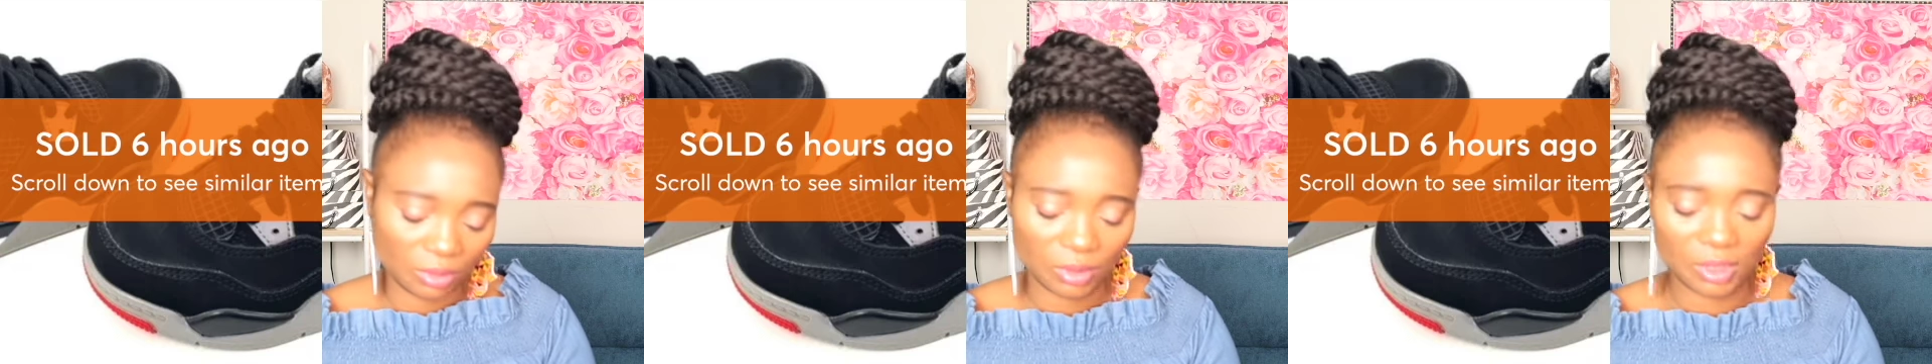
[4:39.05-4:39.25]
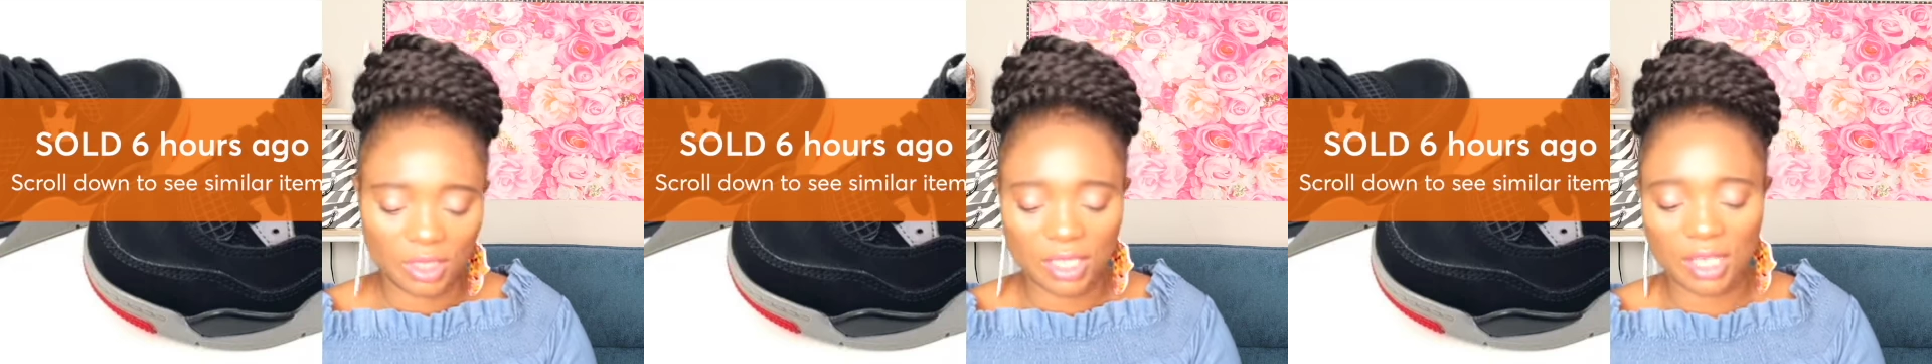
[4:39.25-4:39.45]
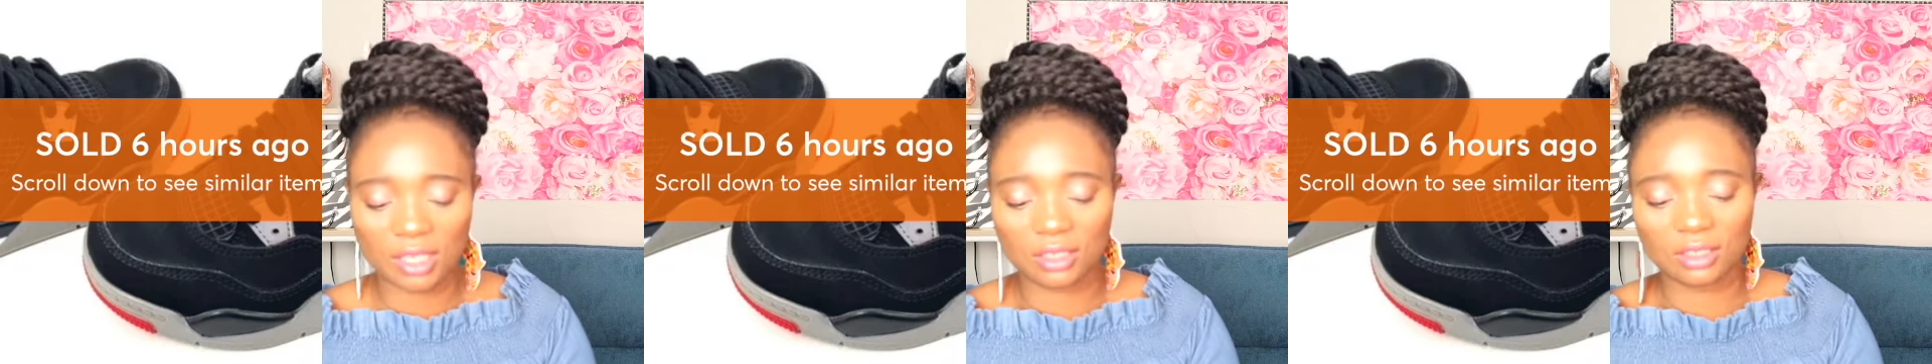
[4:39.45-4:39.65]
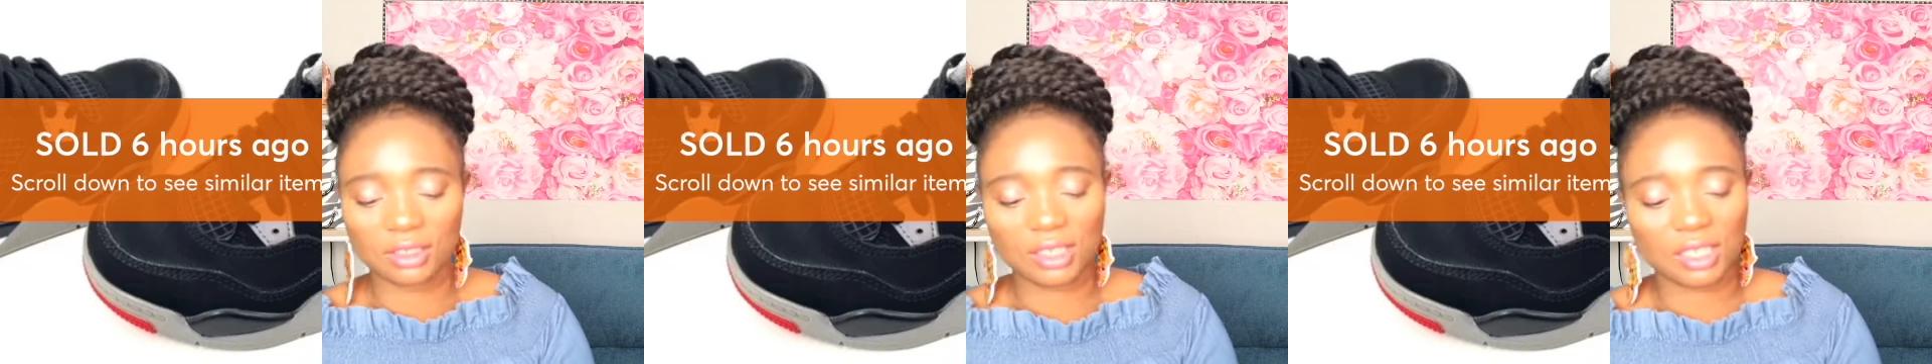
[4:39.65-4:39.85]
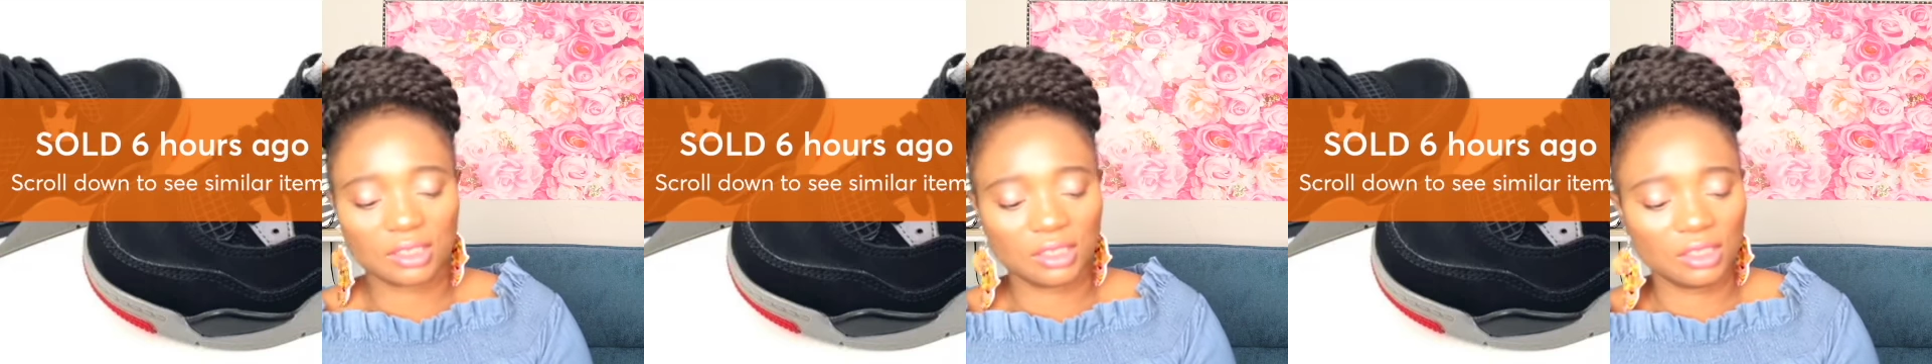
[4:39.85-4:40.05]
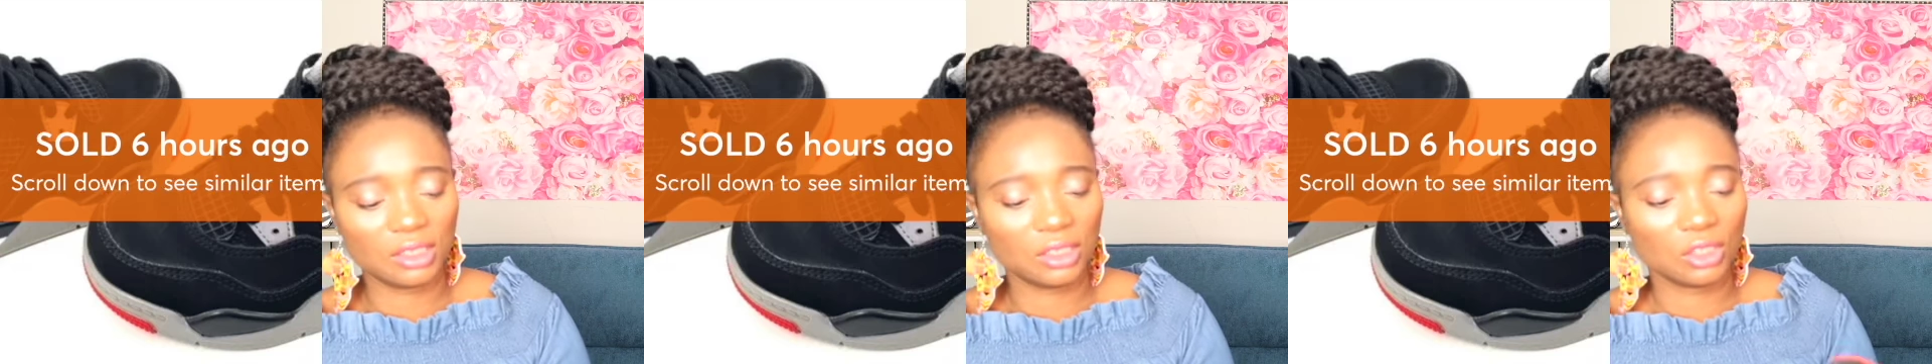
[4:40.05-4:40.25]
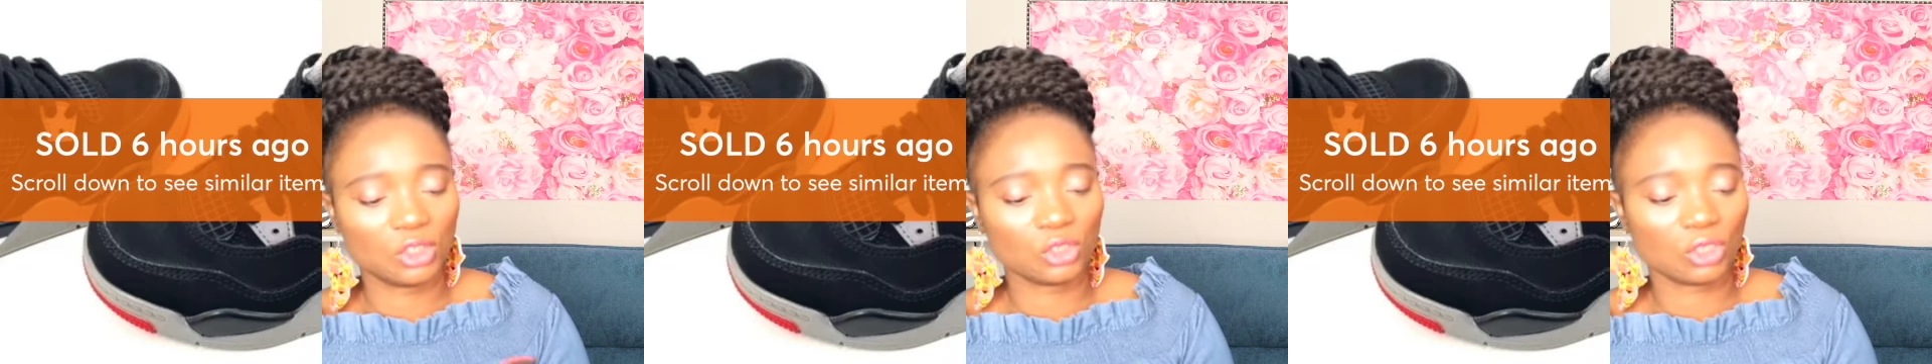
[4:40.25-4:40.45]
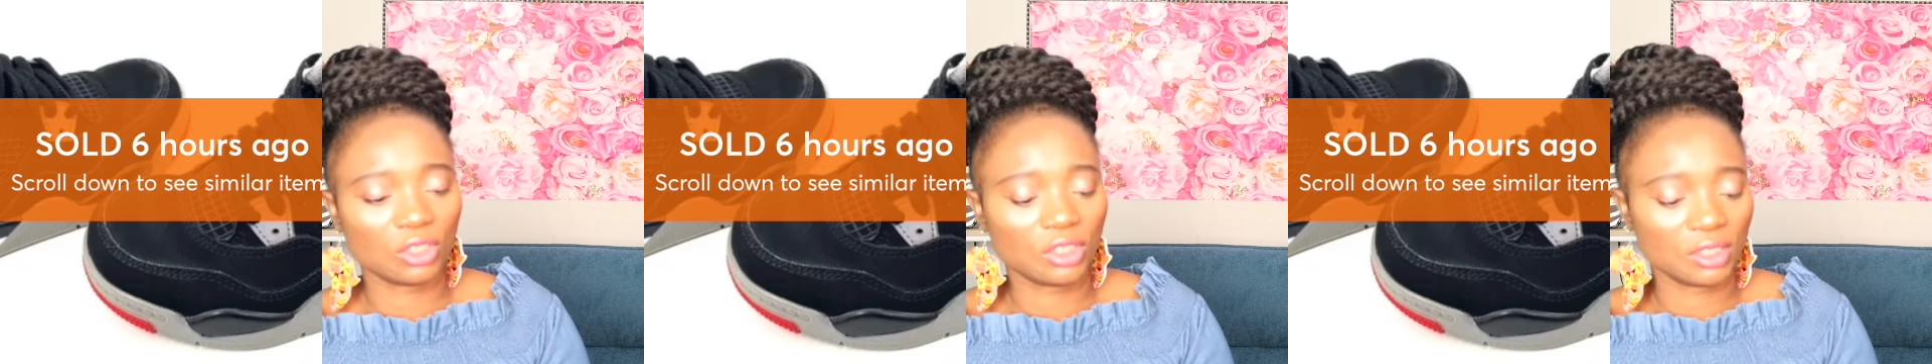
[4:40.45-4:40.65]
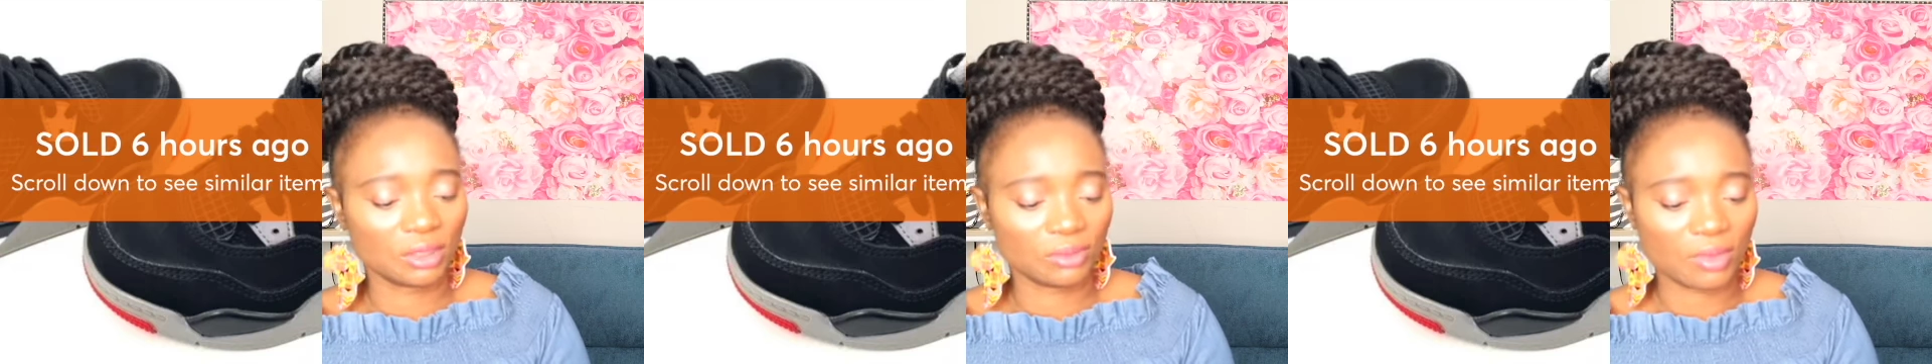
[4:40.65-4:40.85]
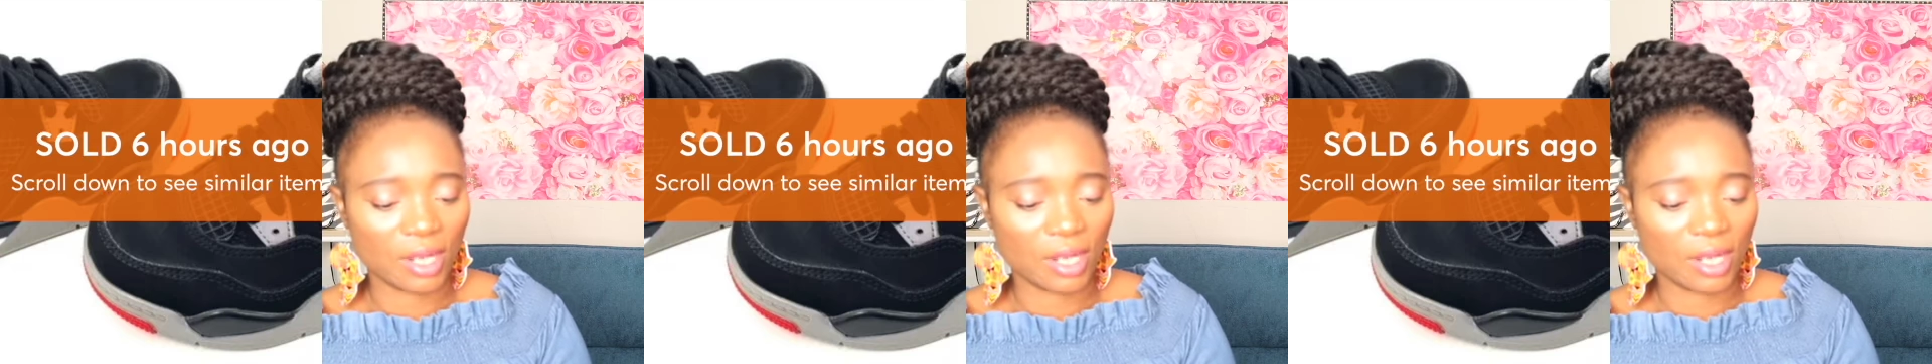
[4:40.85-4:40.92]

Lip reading: Yeah, because I see the Jordan